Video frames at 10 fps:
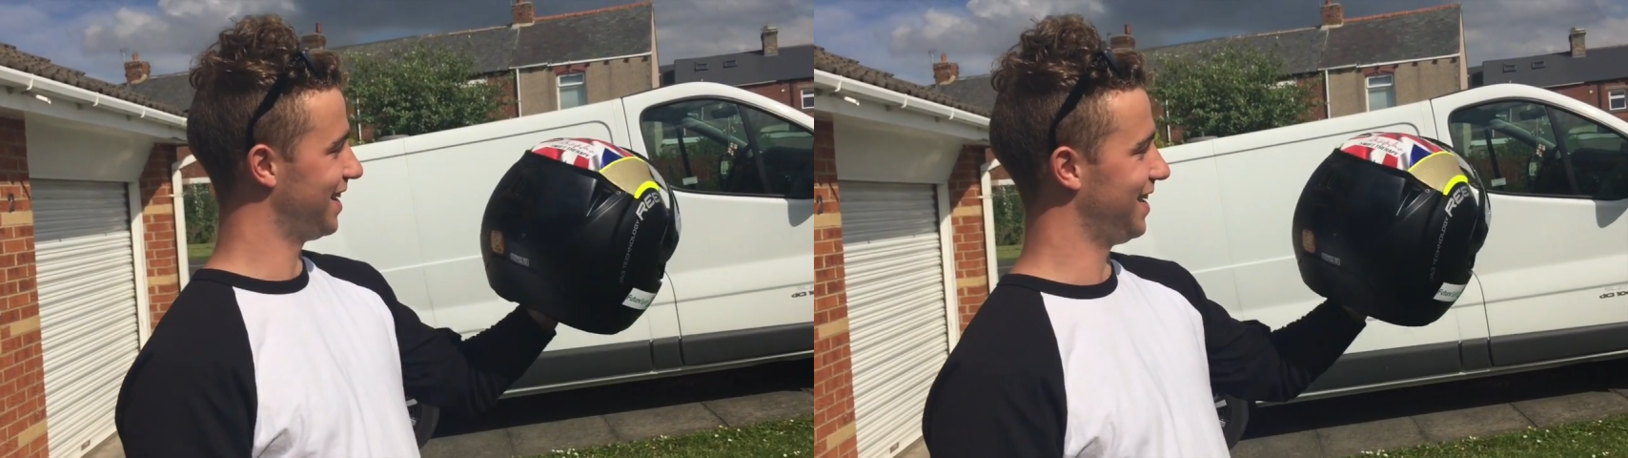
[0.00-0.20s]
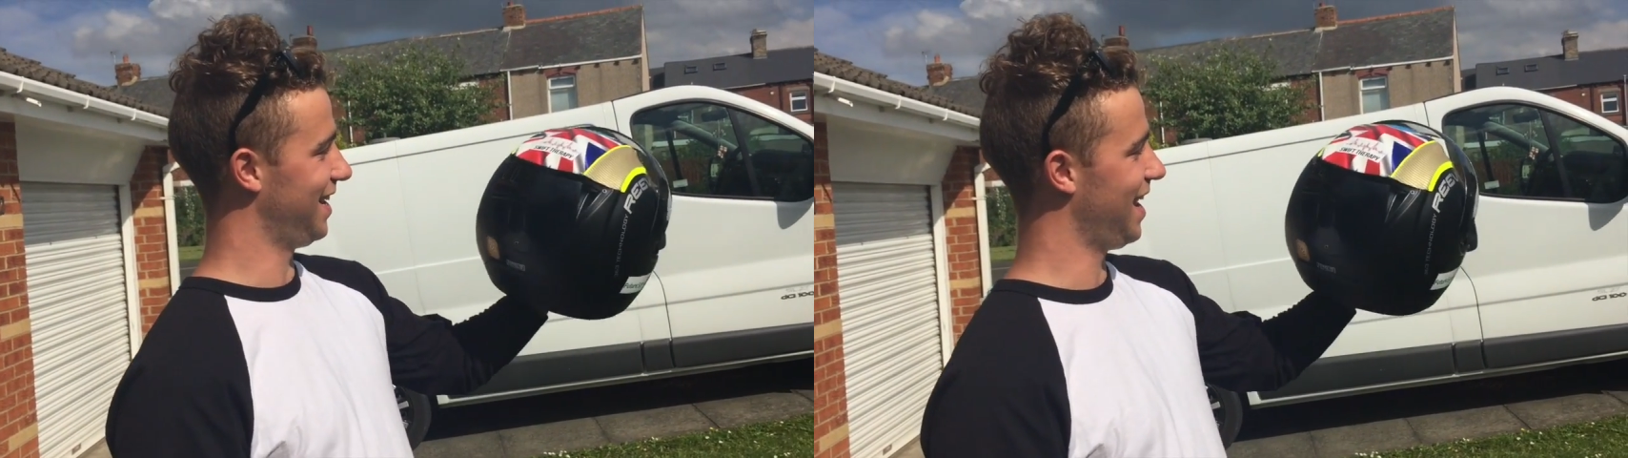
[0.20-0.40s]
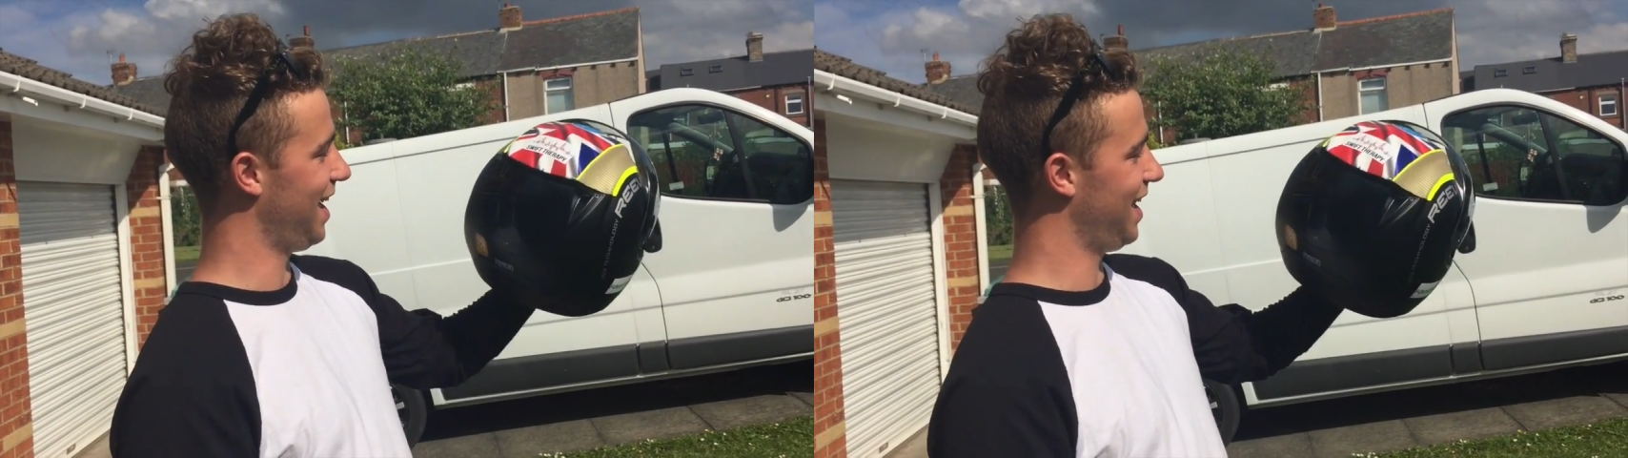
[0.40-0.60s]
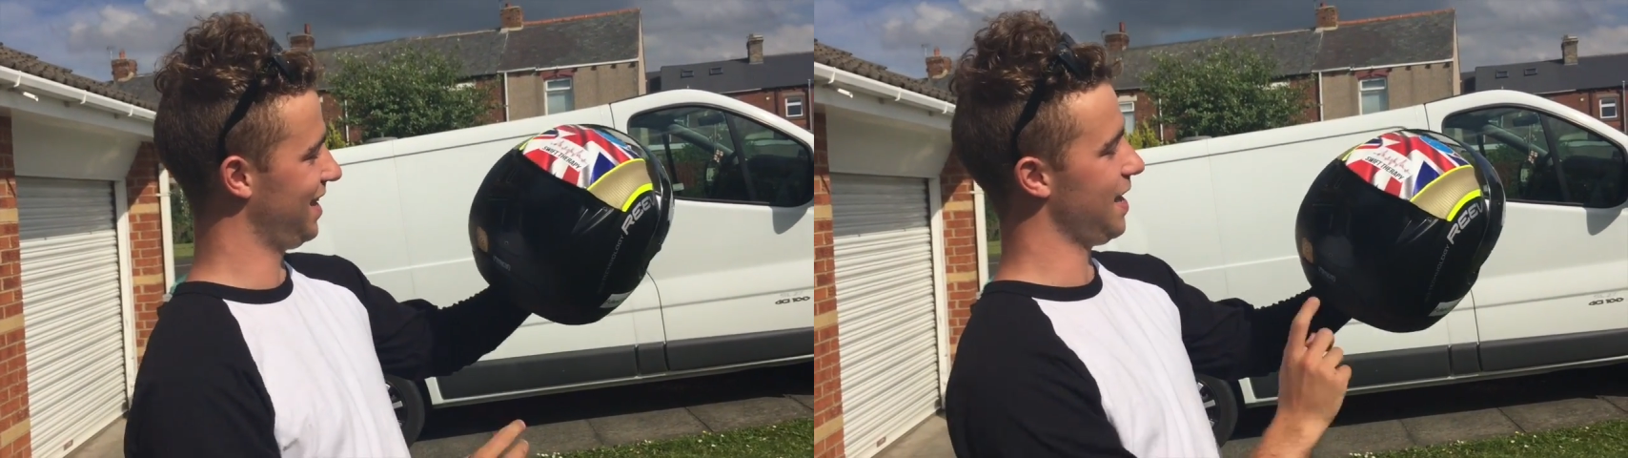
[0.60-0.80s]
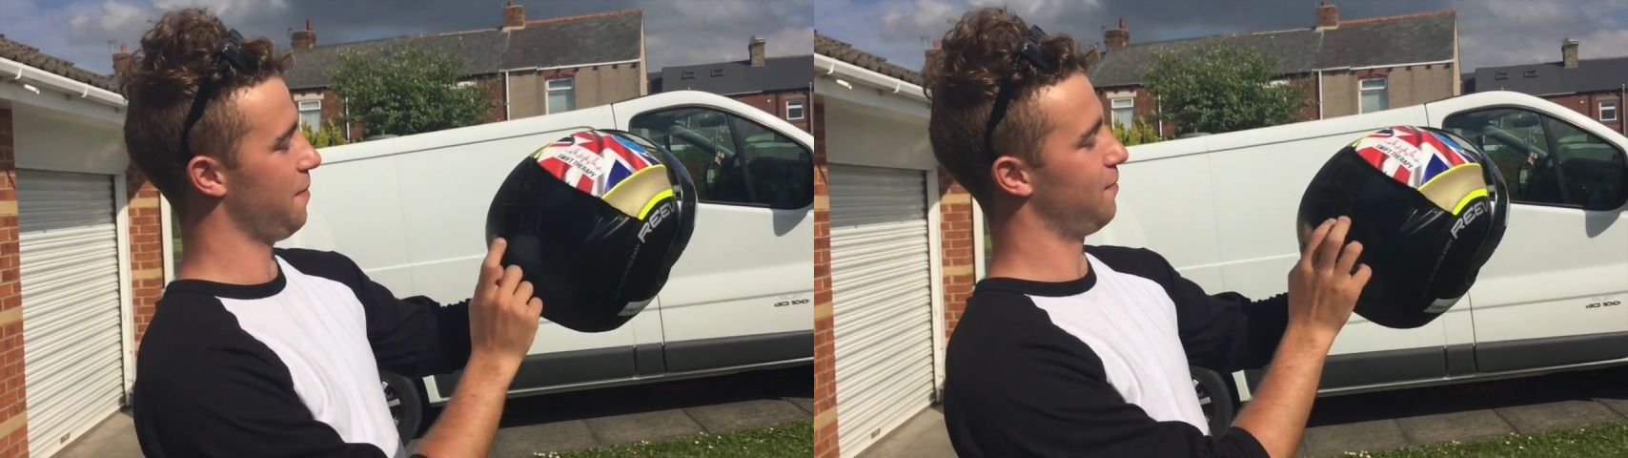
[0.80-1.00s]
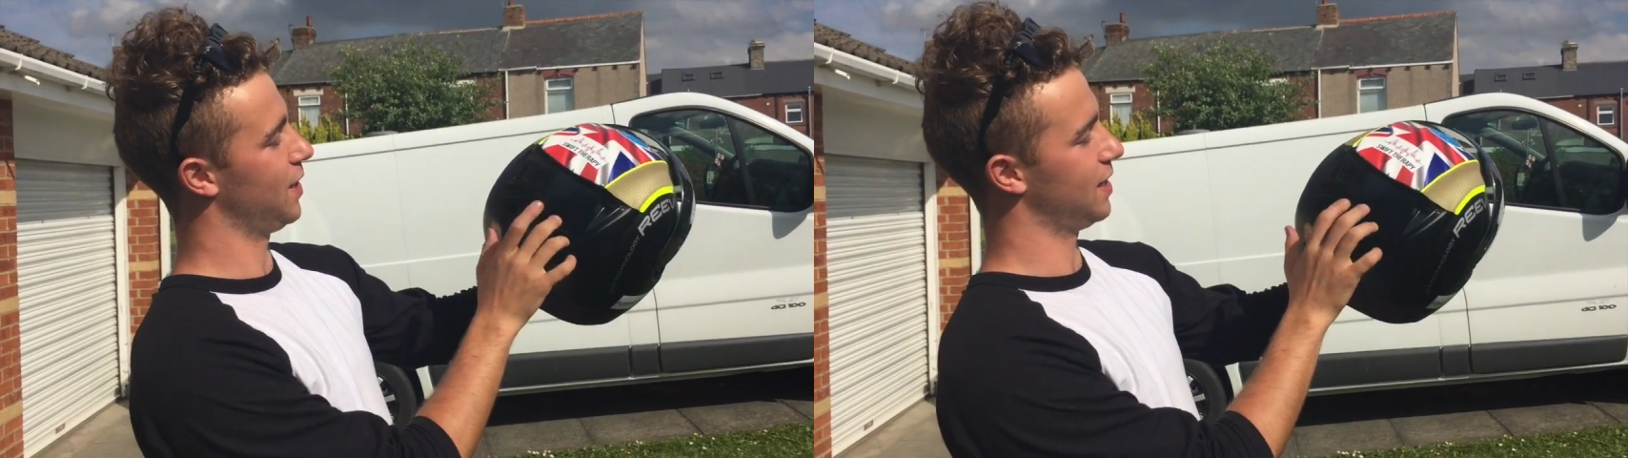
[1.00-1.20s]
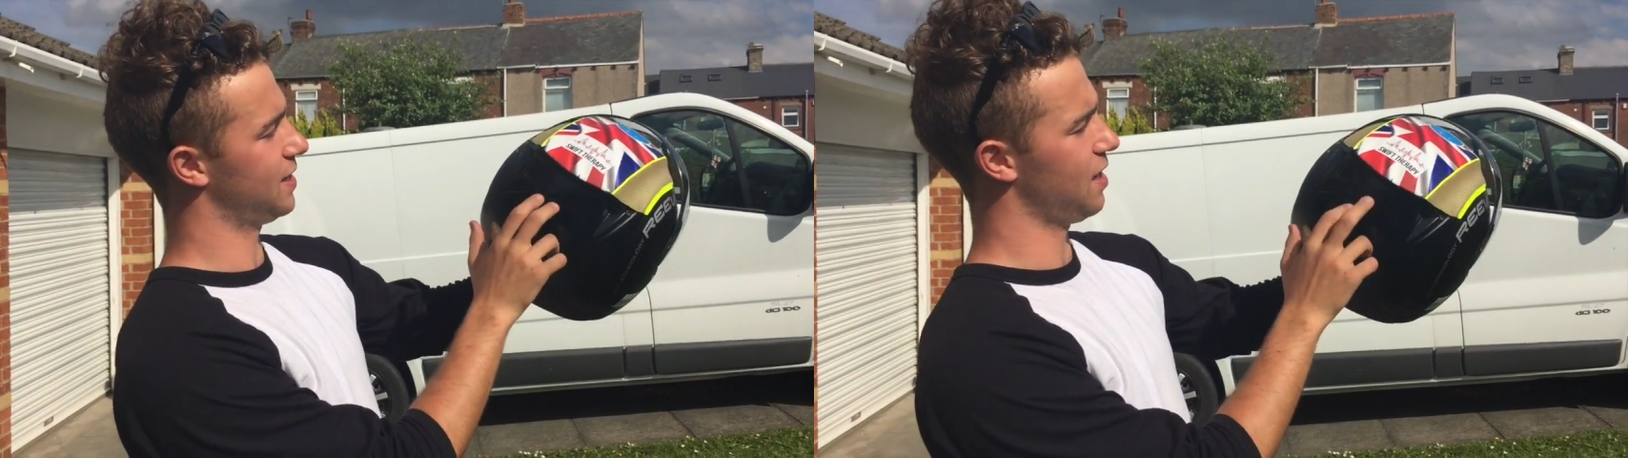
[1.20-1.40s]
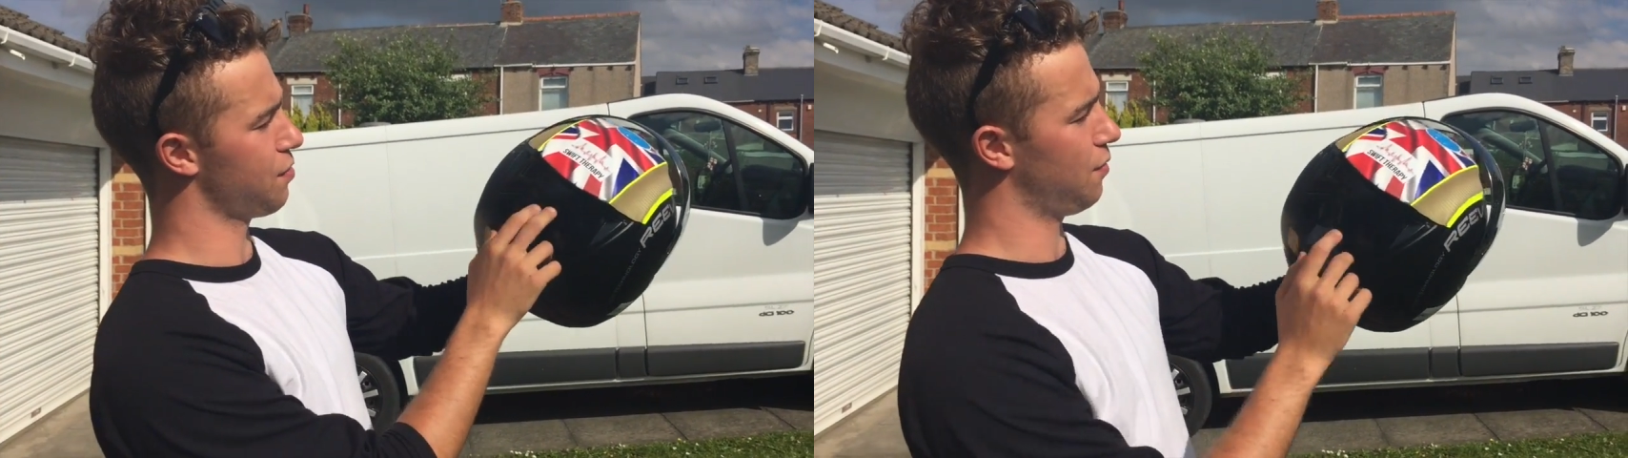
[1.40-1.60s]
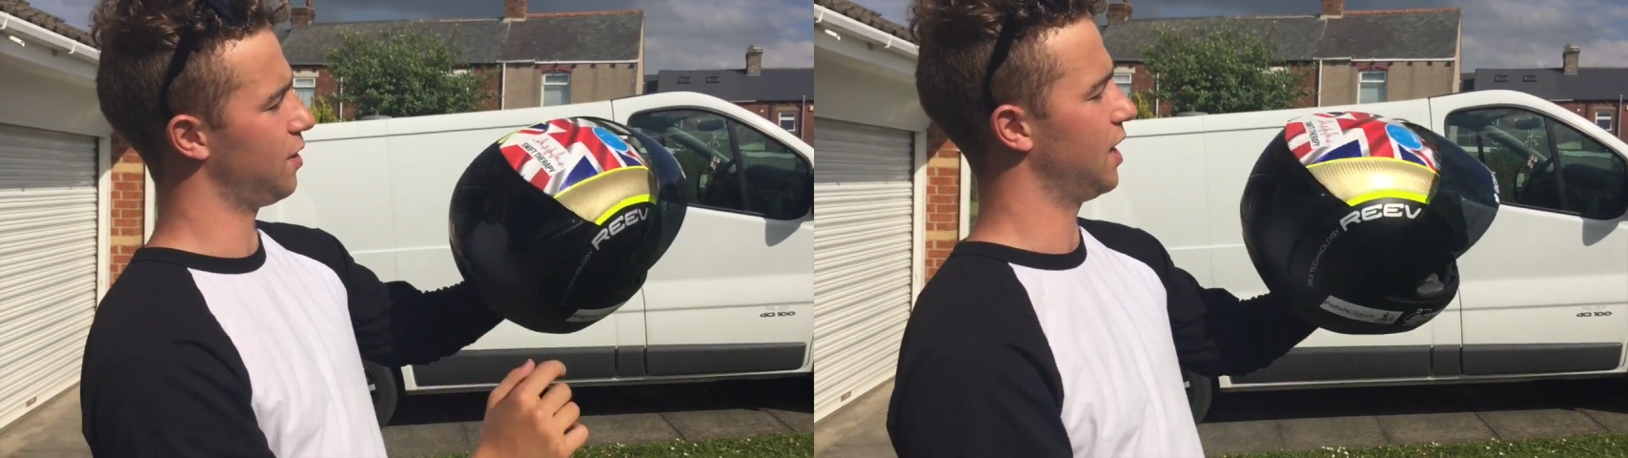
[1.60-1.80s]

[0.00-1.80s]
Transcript: and yeah, you can see through